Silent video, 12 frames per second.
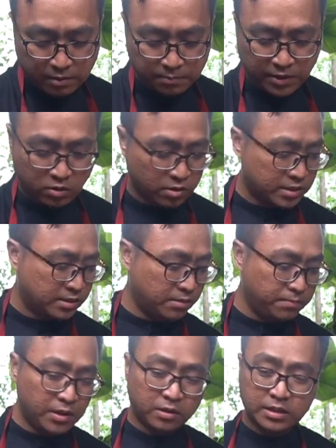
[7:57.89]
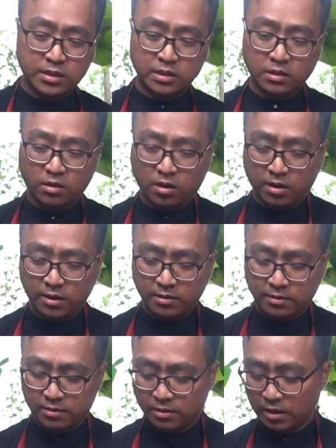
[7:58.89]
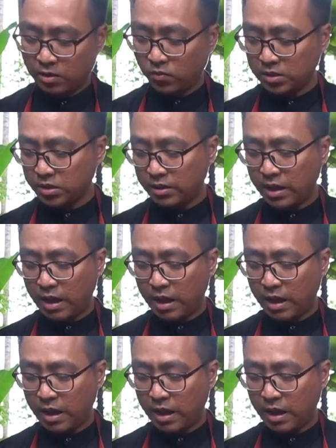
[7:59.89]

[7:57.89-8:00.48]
Because the milk is still hot, and what's going to